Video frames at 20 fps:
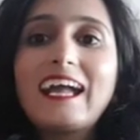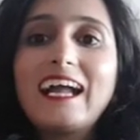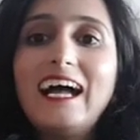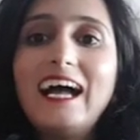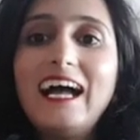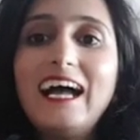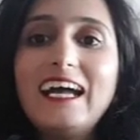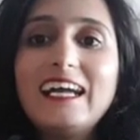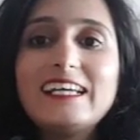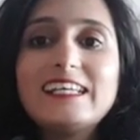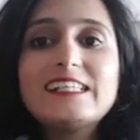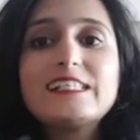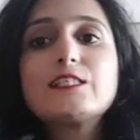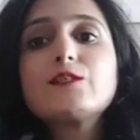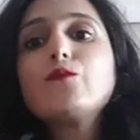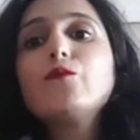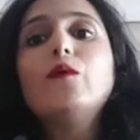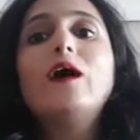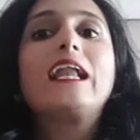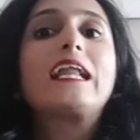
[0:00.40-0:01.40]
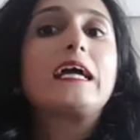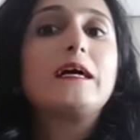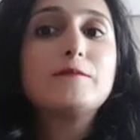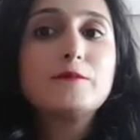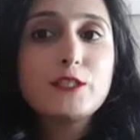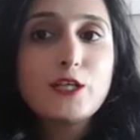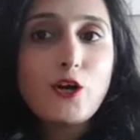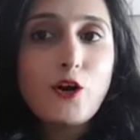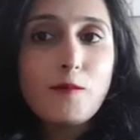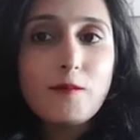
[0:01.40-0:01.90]
Guys,
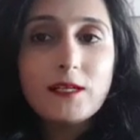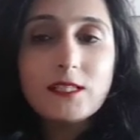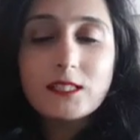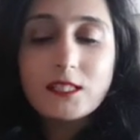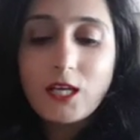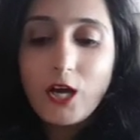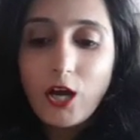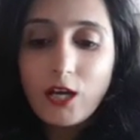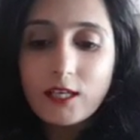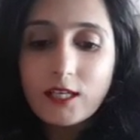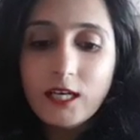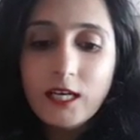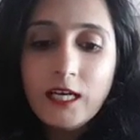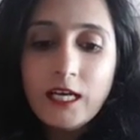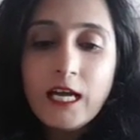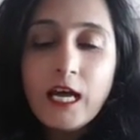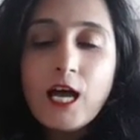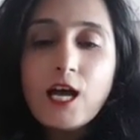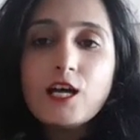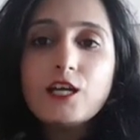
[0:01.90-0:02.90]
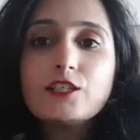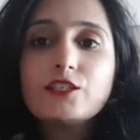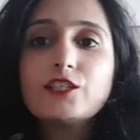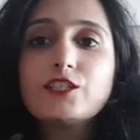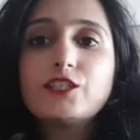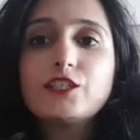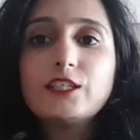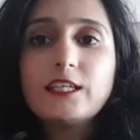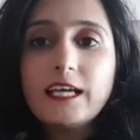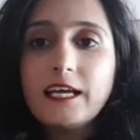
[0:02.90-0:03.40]
welcome to Komal's Corner.
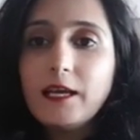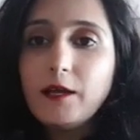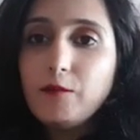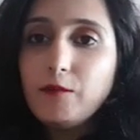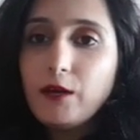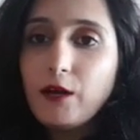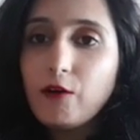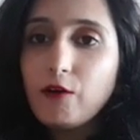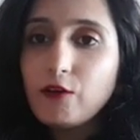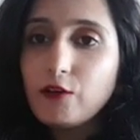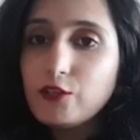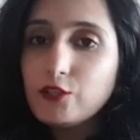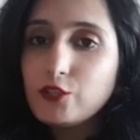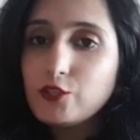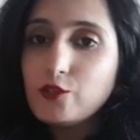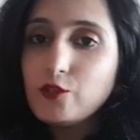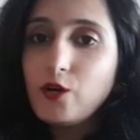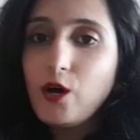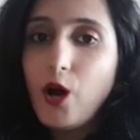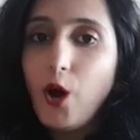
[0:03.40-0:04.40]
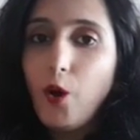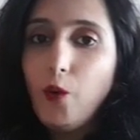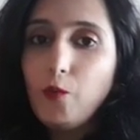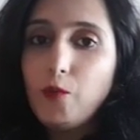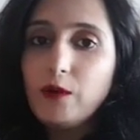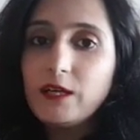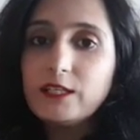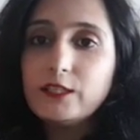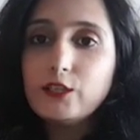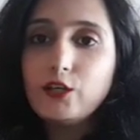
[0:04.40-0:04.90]
So today we're going to do a
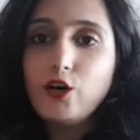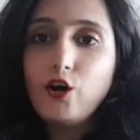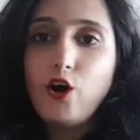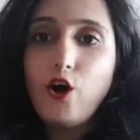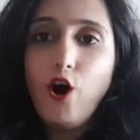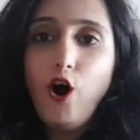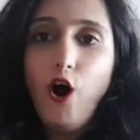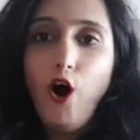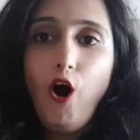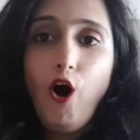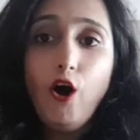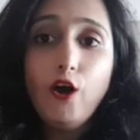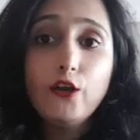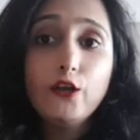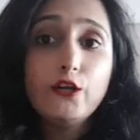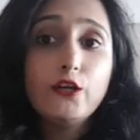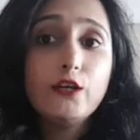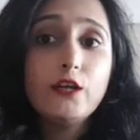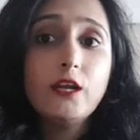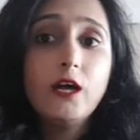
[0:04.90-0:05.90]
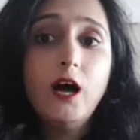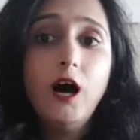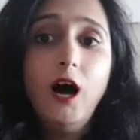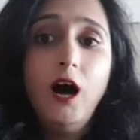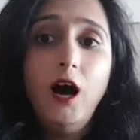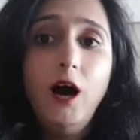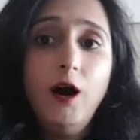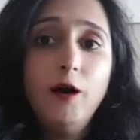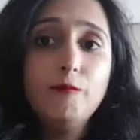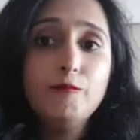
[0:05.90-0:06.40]
video
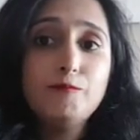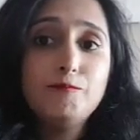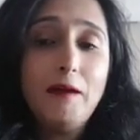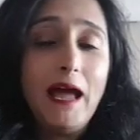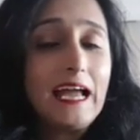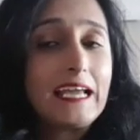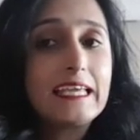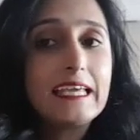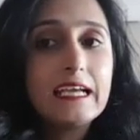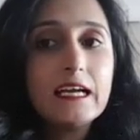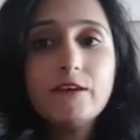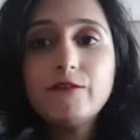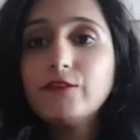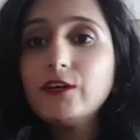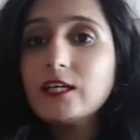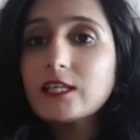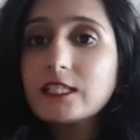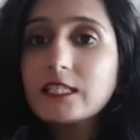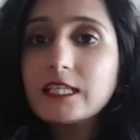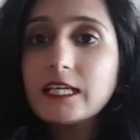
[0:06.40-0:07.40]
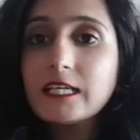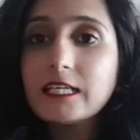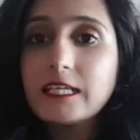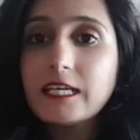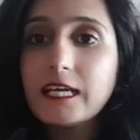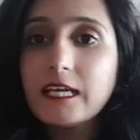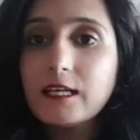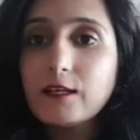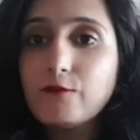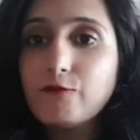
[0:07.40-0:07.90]
on packing a first aid
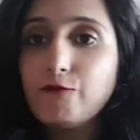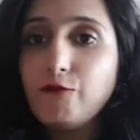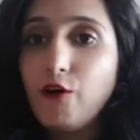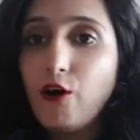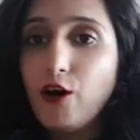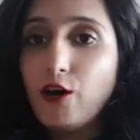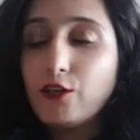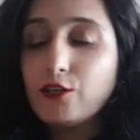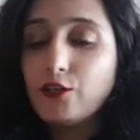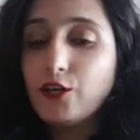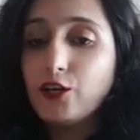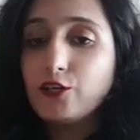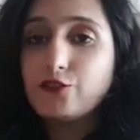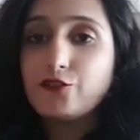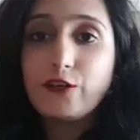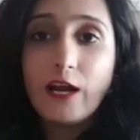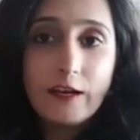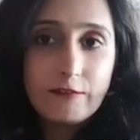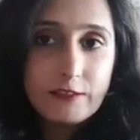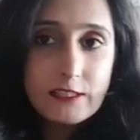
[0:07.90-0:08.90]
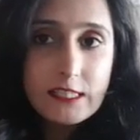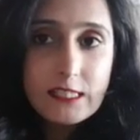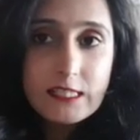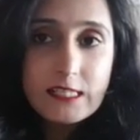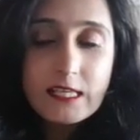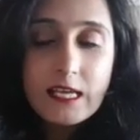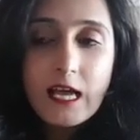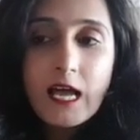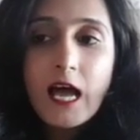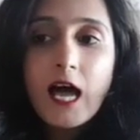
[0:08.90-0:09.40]
kit for your
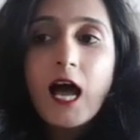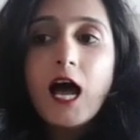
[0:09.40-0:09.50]
travels.